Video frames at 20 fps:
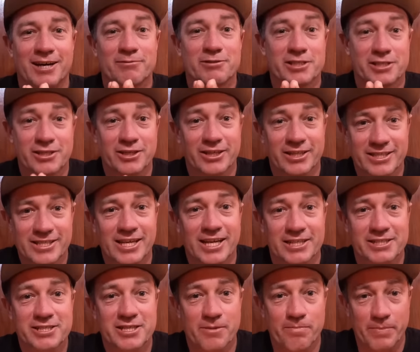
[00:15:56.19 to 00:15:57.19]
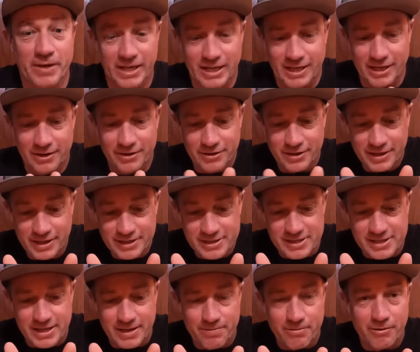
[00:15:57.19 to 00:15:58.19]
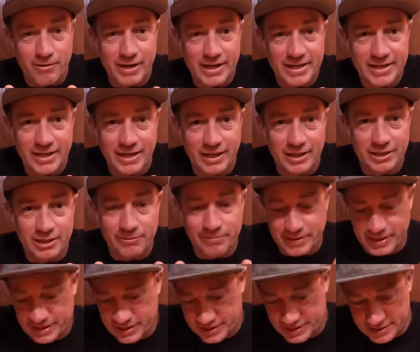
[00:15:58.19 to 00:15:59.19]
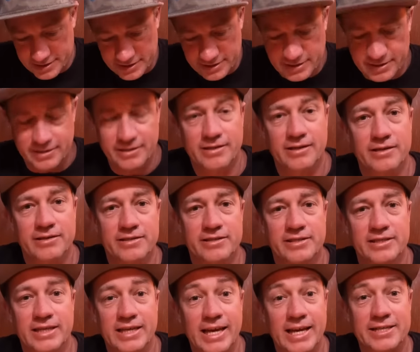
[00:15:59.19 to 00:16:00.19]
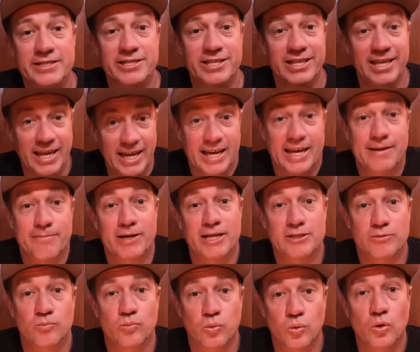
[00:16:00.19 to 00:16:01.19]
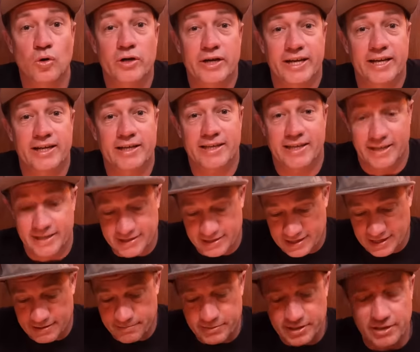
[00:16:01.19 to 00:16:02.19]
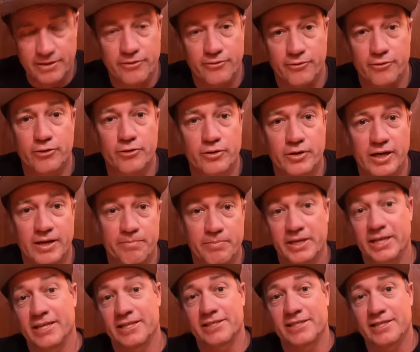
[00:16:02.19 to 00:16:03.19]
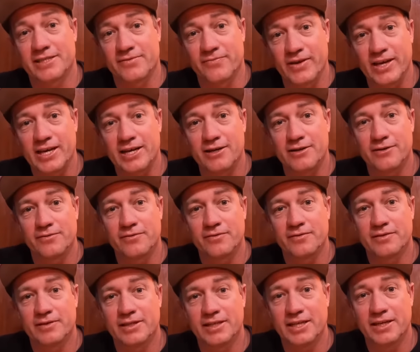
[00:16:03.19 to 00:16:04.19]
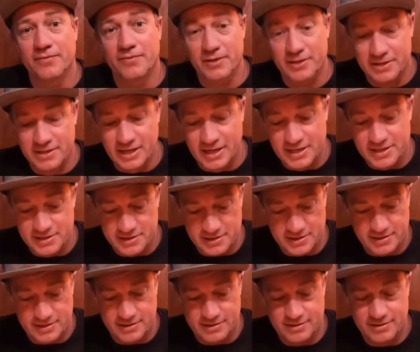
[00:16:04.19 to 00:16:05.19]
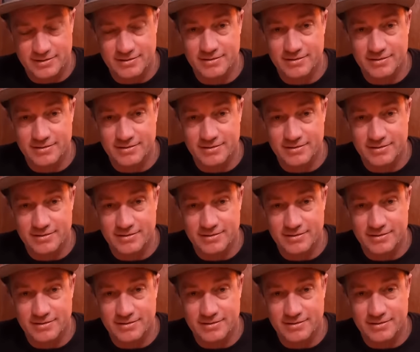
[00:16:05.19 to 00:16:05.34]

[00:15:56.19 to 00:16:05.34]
I'm just going to touch the bellow and separate it a little bit and just see actually how much water can come in through a P S S valve if it does